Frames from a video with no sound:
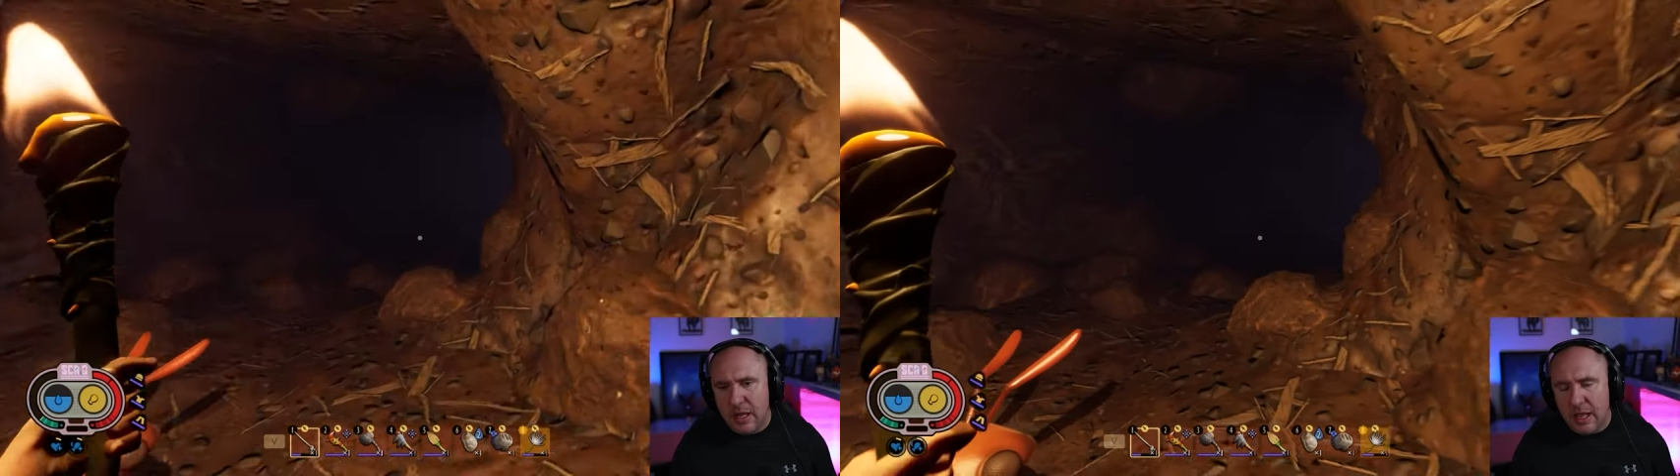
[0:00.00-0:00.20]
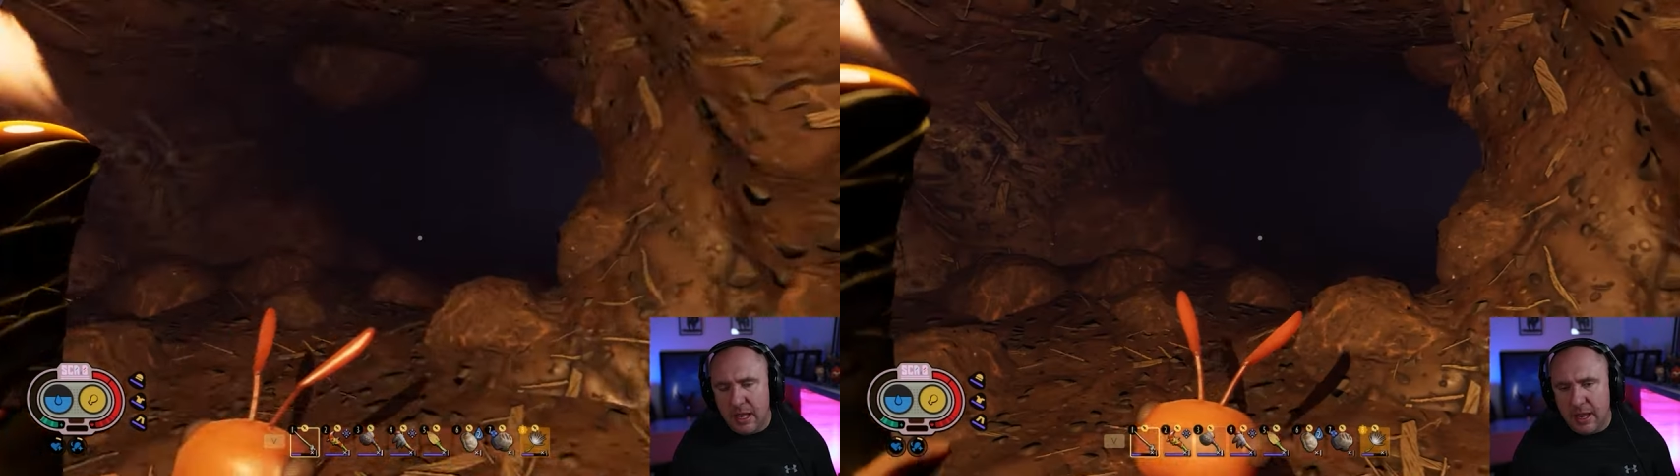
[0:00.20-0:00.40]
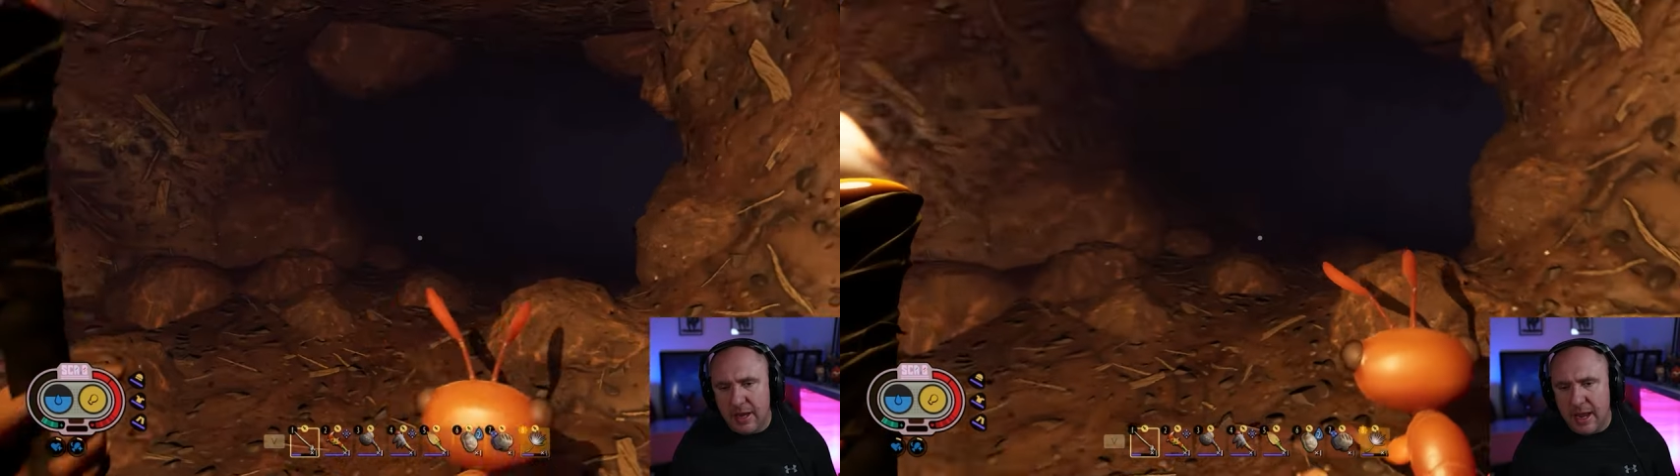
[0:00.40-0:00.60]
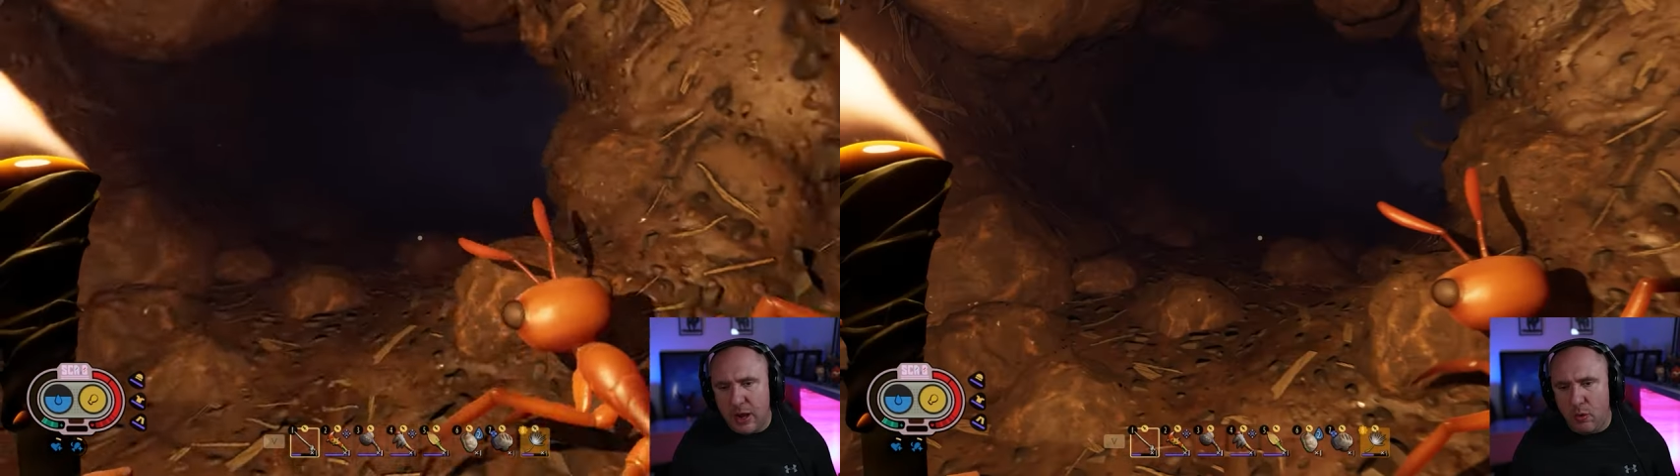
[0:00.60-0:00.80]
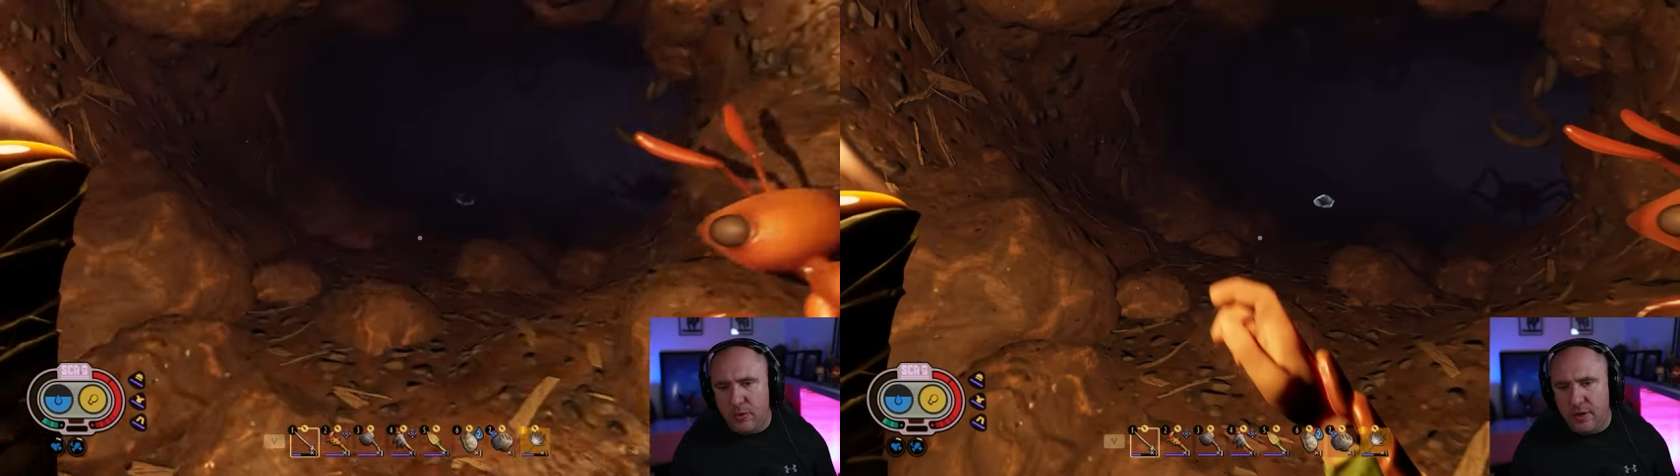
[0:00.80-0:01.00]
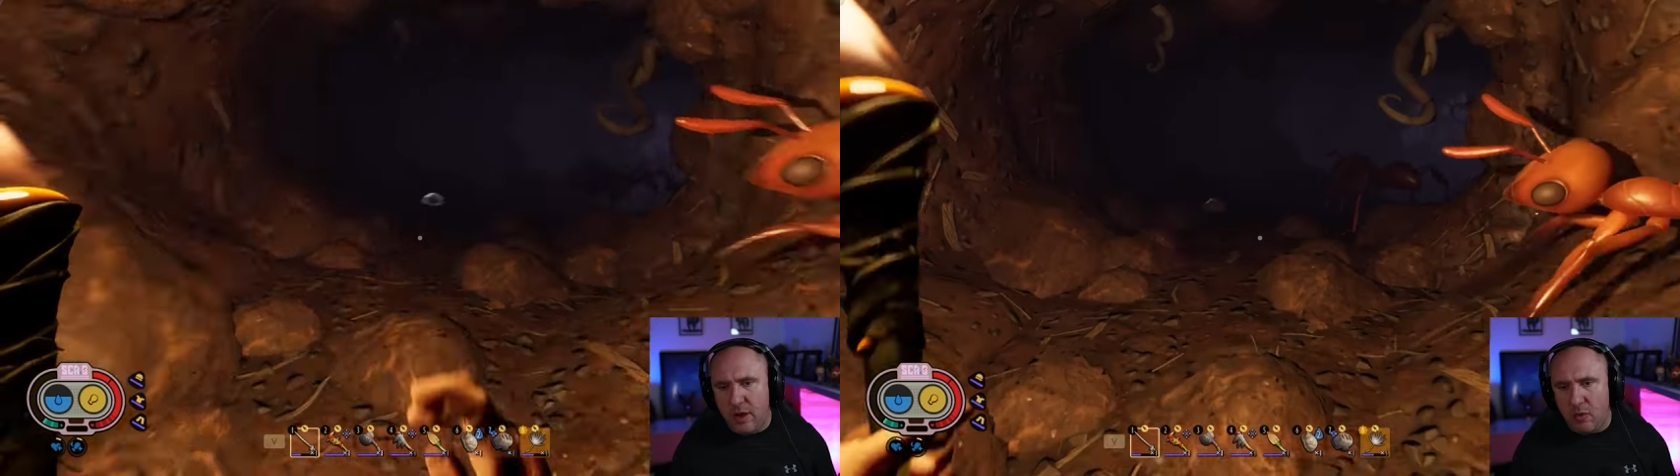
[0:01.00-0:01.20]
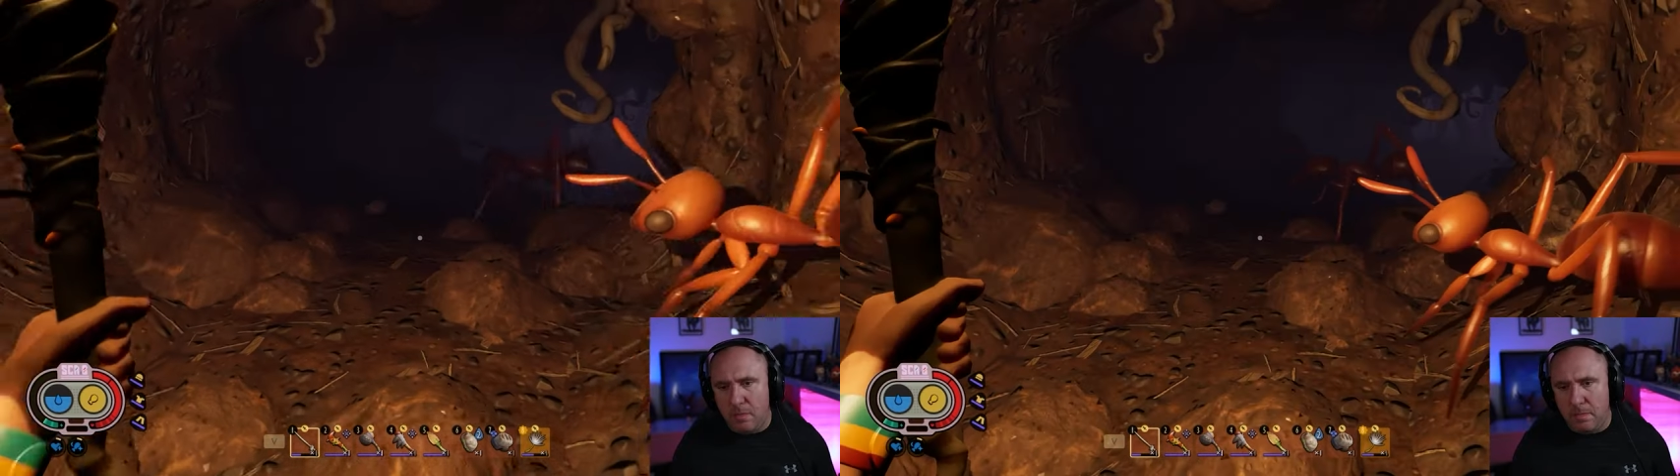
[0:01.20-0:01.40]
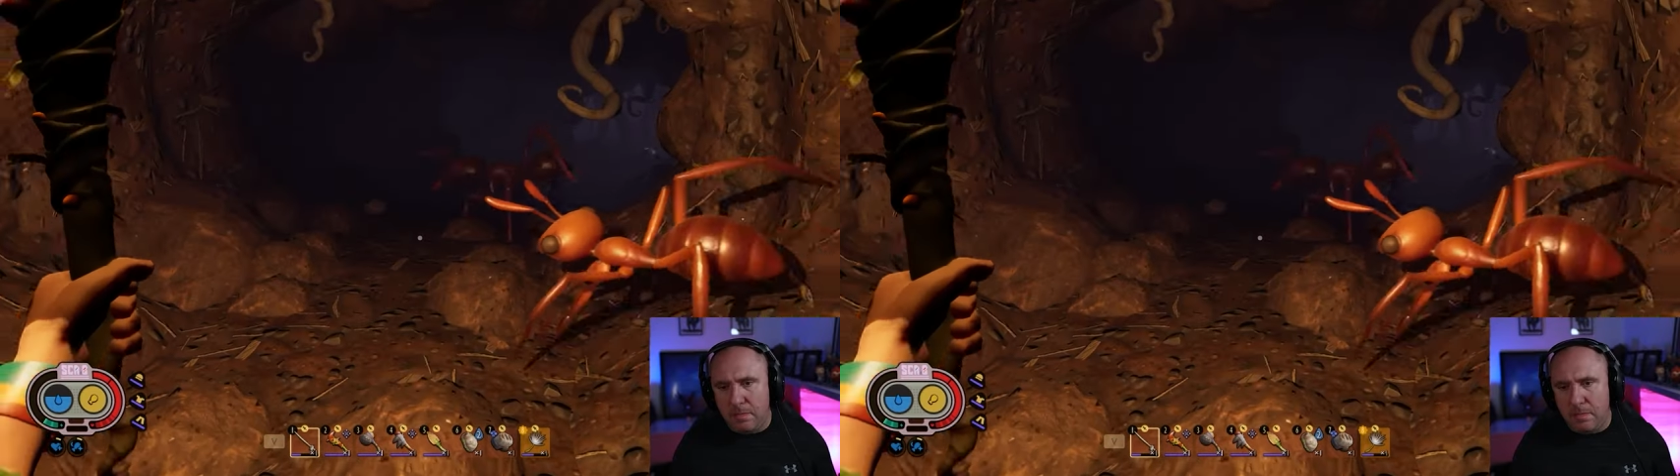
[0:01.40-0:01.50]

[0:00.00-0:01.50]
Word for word: Uh, now, don't